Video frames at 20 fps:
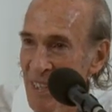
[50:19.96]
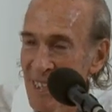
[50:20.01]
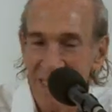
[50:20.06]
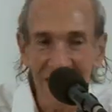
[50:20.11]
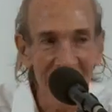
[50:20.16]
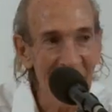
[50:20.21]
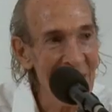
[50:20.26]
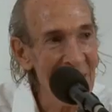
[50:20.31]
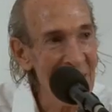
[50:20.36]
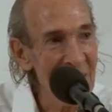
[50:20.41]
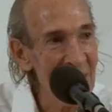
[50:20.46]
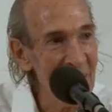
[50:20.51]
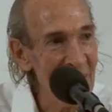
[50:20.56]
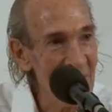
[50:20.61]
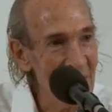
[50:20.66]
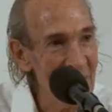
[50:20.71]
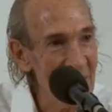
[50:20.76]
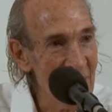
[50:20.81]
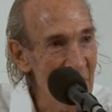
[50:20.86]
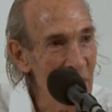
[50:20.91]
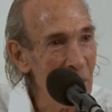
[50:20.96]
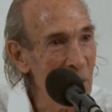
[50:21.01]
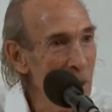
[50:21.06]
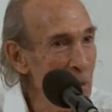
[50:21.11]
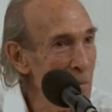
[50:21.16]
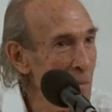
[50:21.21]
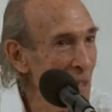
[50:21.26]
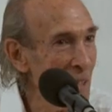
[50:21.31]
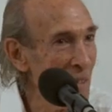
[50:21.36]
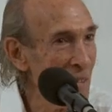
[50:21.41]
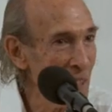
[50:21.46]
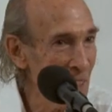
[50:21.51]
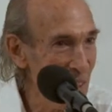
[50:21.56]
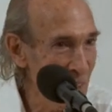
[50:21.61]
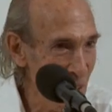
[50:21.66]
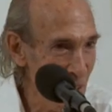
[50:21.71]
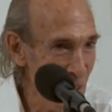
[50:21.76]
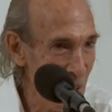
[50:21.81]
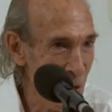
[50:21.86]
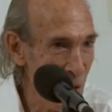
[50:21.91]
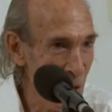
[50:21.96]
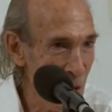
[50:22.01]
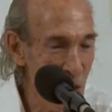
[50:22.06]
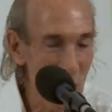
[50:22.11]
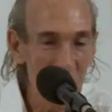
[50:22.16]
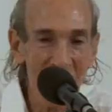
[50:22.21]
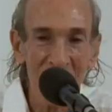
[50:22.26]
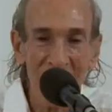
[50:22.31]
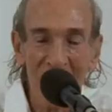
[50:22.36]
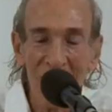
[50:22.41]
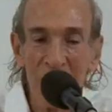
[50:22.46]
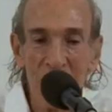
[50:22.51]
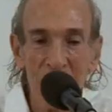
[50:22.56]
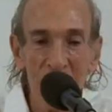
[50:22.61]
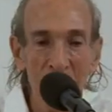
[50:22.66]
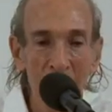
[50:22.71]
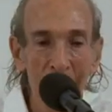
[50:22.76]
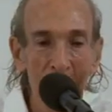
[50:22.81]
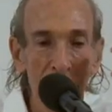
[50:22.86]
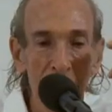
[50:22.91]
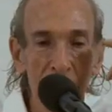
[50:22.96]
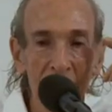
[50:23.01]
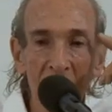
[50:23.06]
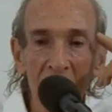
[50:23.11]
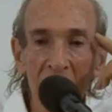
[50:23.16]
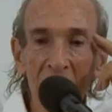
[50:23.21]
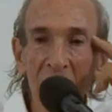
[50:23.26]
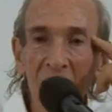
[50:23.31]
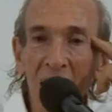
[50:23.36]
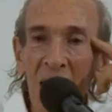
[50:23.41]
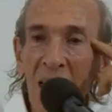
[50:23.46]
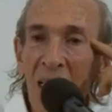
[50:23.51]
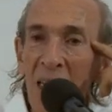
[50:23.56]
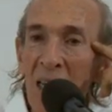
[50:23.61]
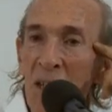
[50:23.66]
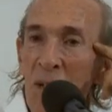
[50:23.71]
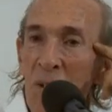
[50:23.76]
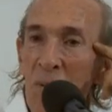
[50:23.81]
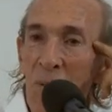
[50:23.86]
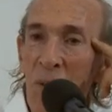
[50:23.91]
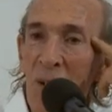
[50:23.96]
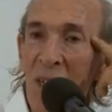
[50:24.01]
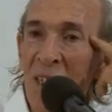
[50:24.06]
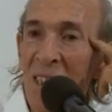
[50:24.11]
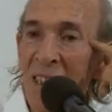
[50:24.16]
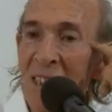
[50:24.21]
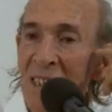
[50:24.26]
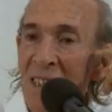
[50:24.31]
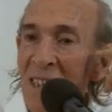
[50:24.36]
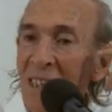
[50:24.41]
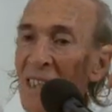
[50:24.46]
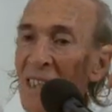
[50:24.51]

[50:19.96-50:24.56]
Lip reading: that is the sacred bilva to Shiva, were,